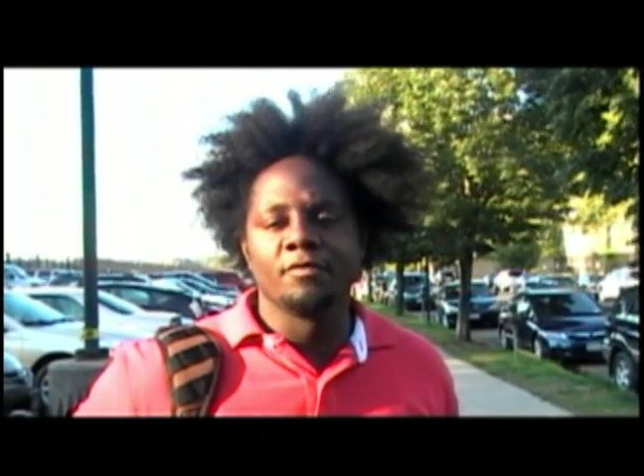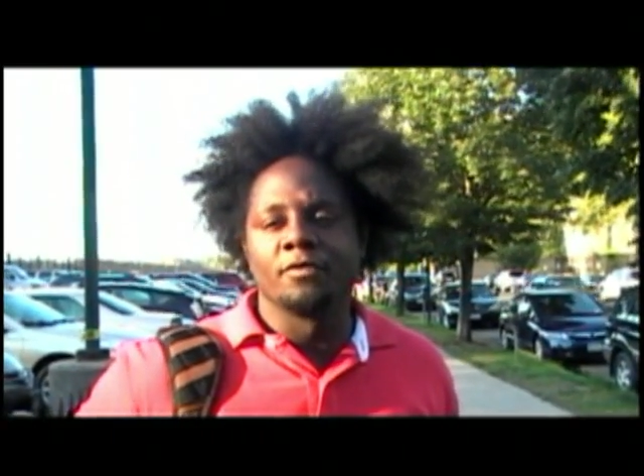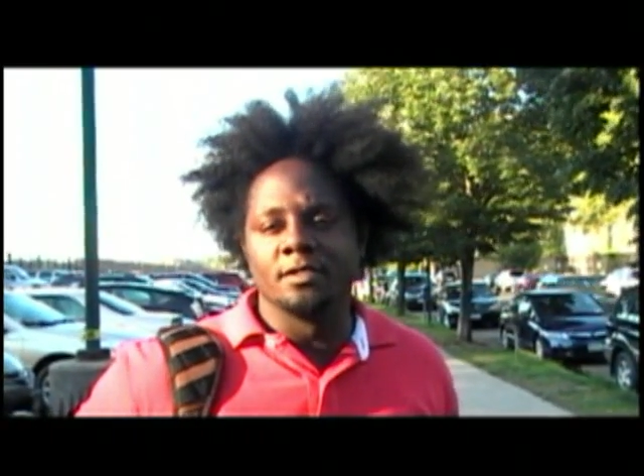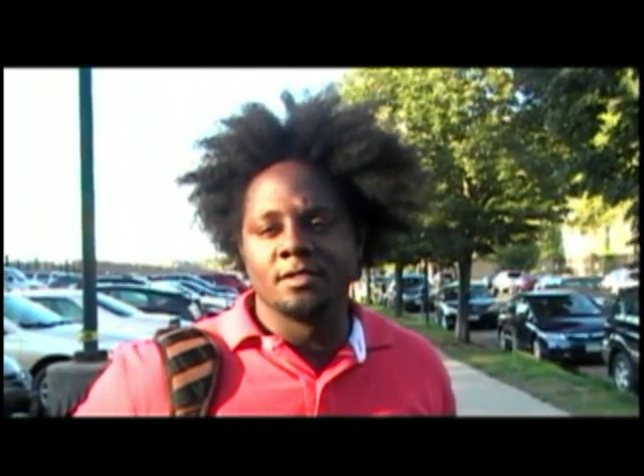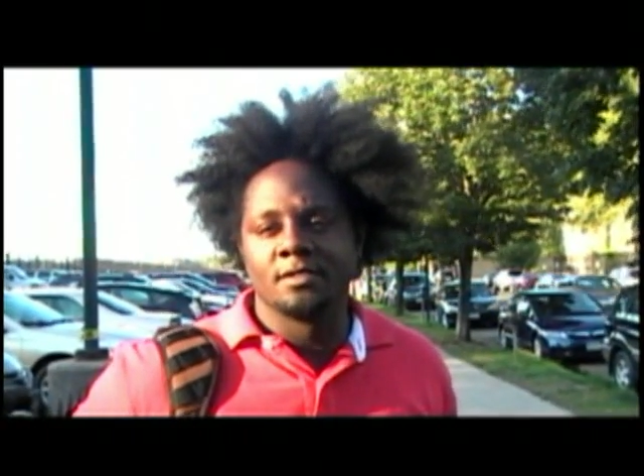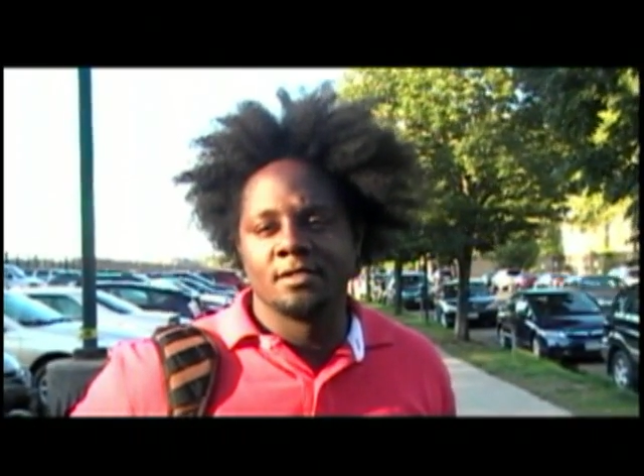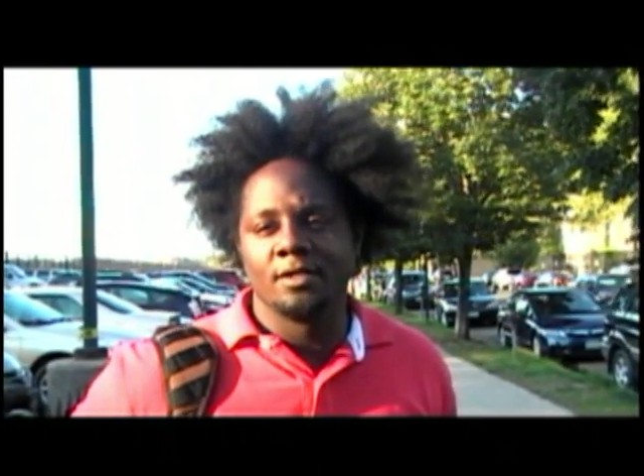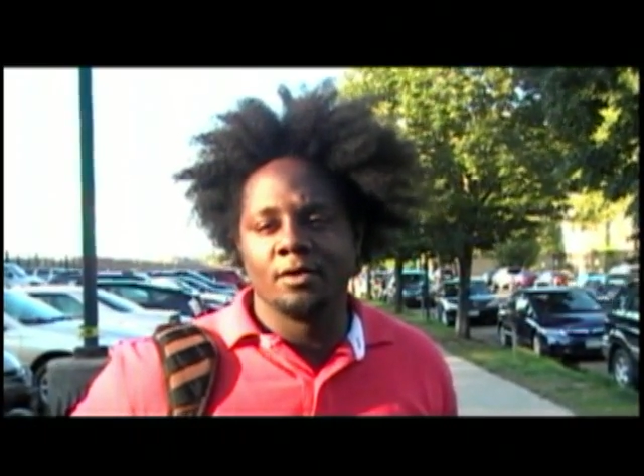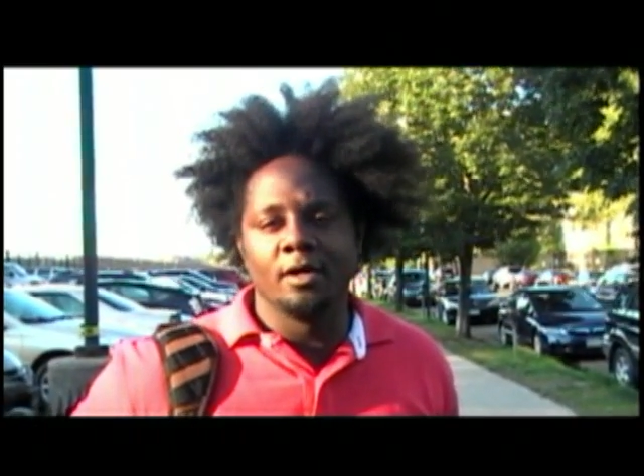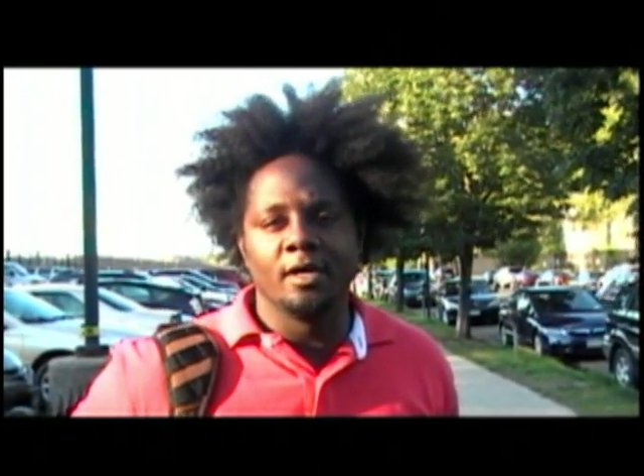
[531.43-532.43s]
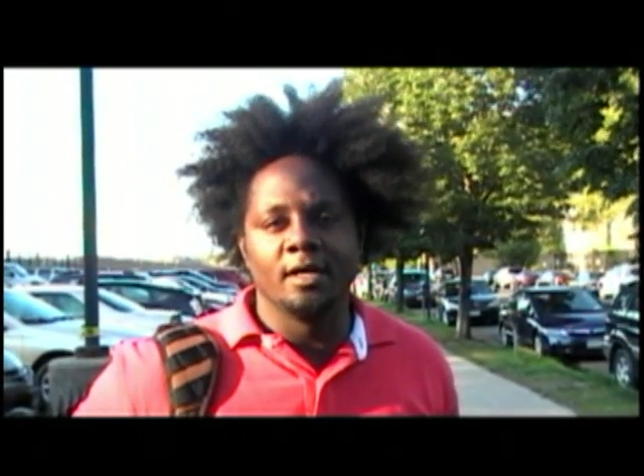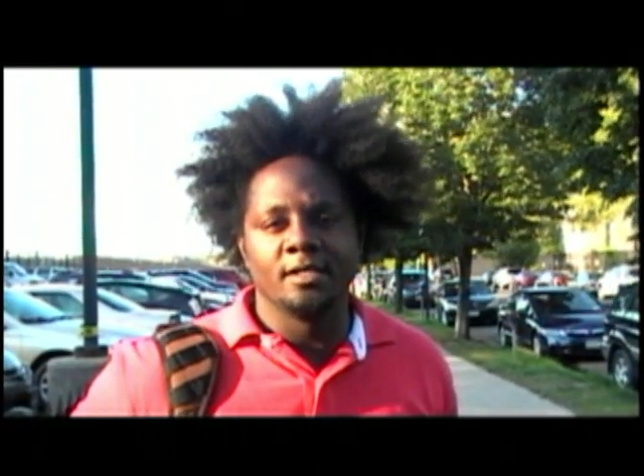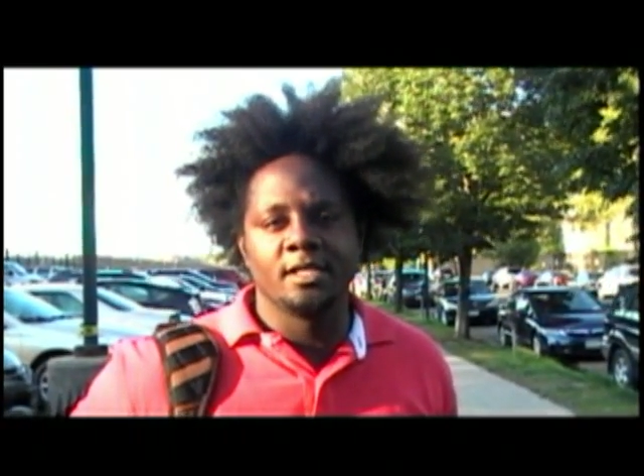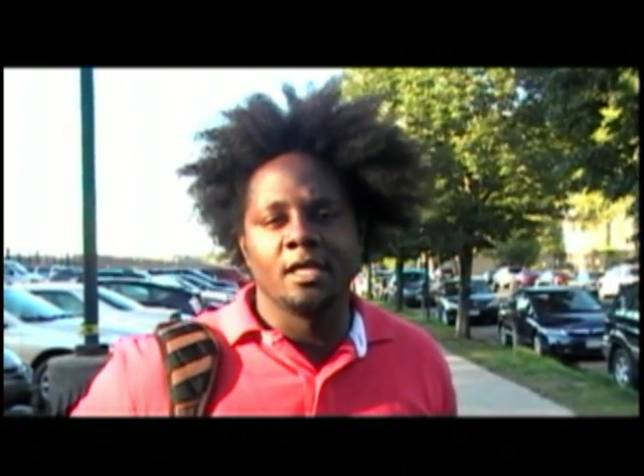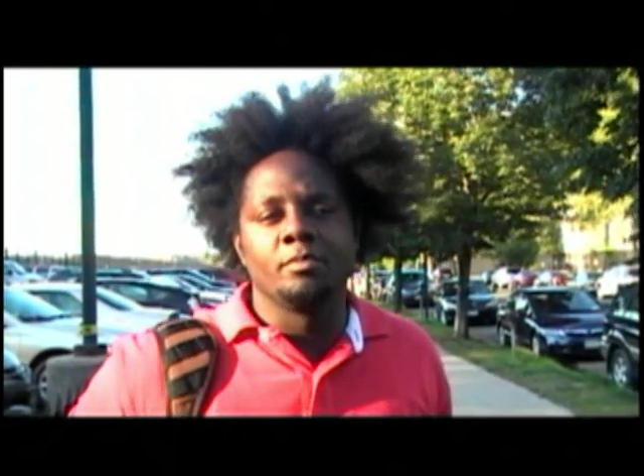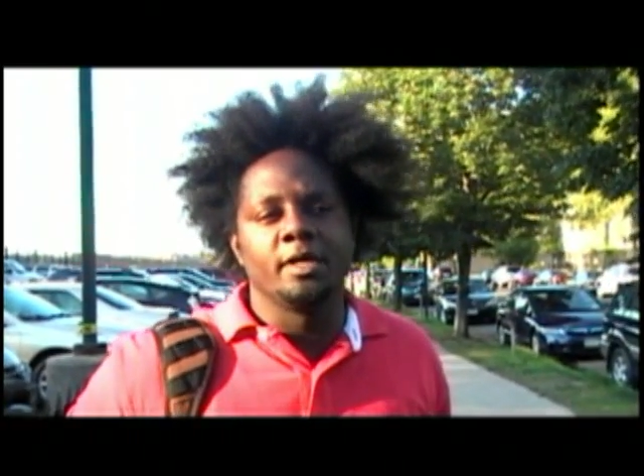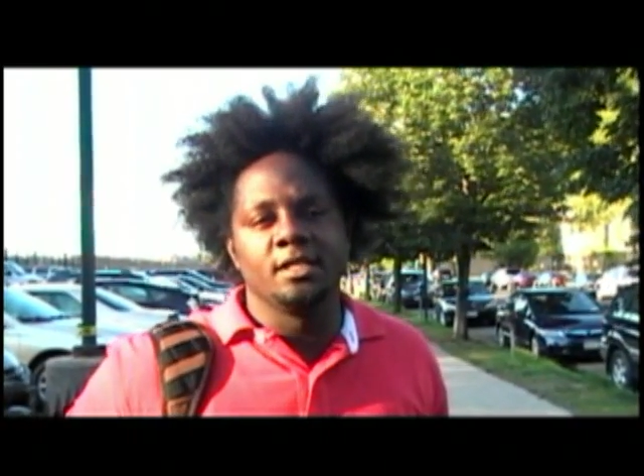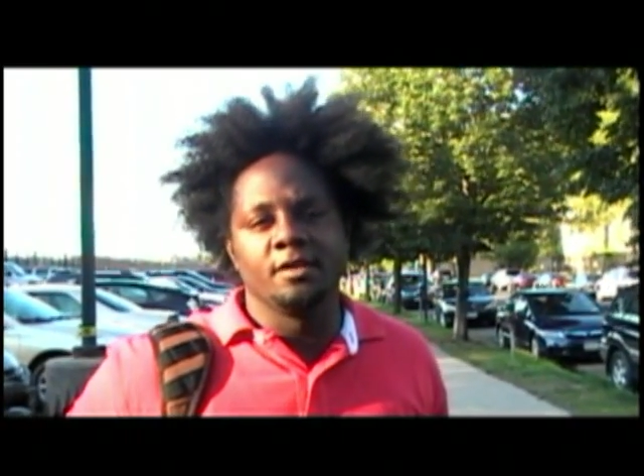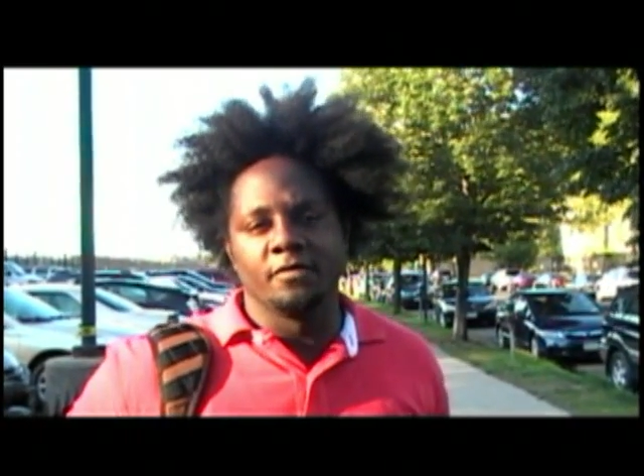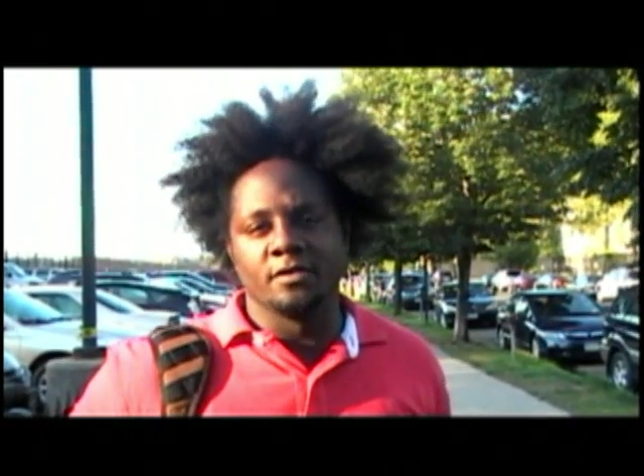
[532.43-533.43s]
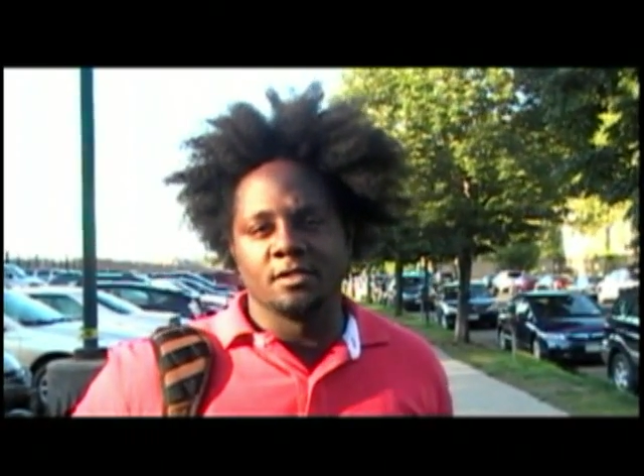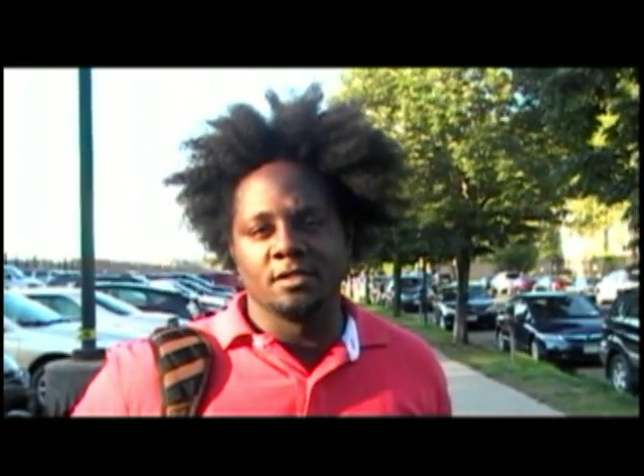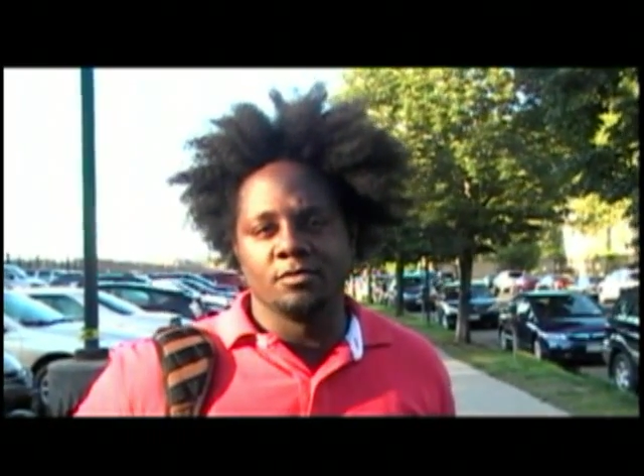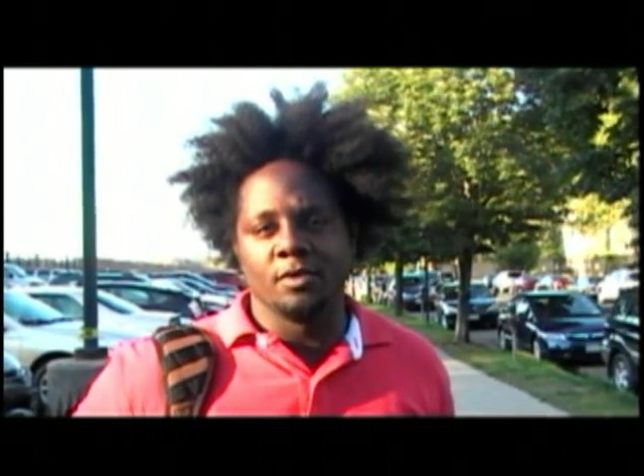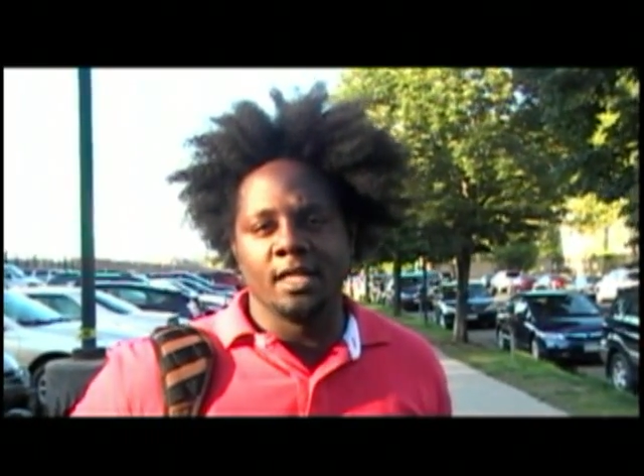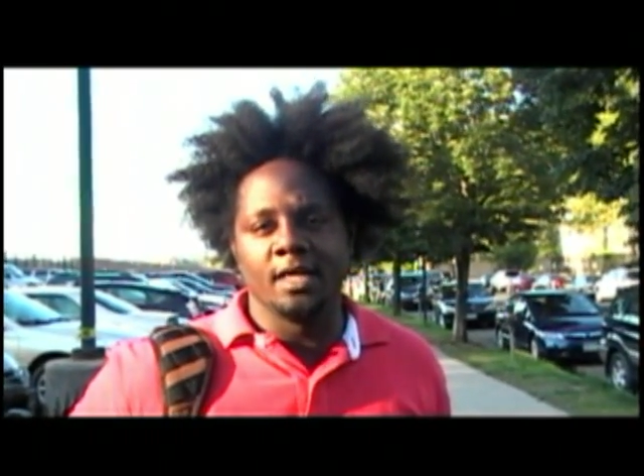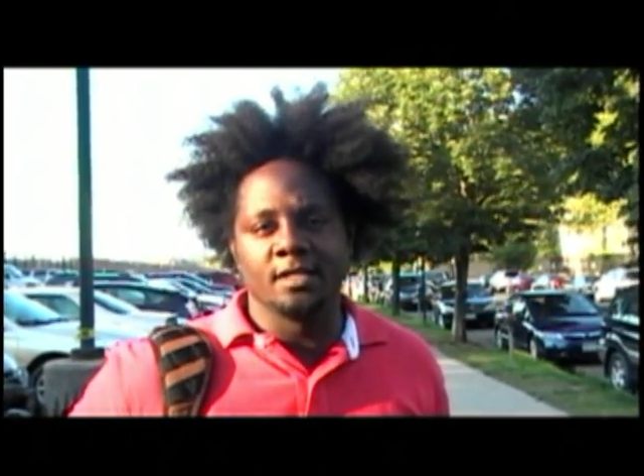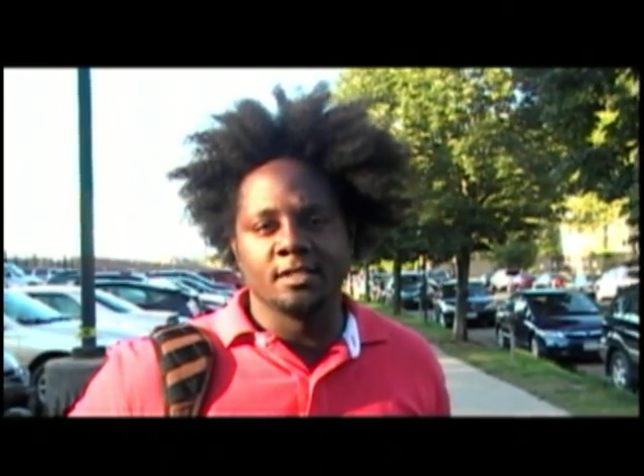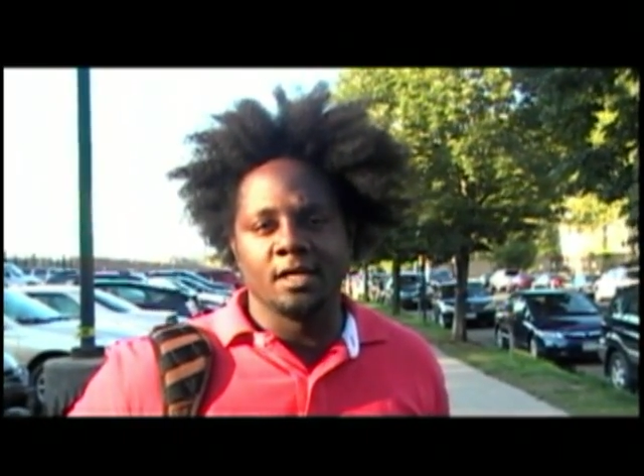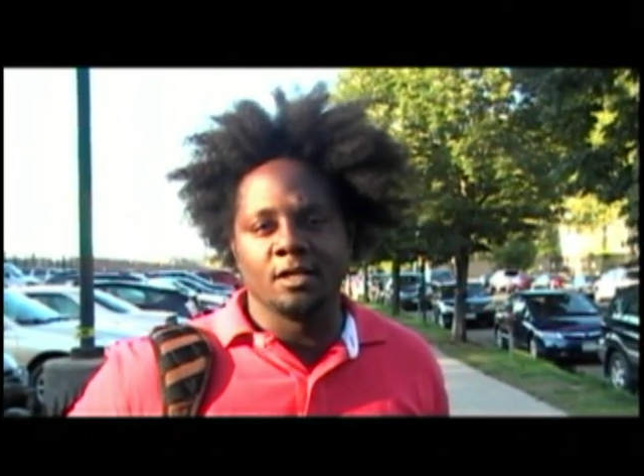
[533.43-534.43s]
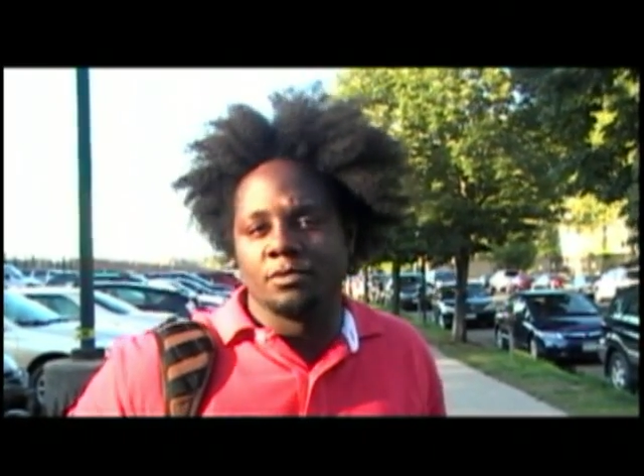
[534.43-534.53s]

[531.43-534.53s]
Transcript: difference, you know, uh, celebrating difference is what I like to say,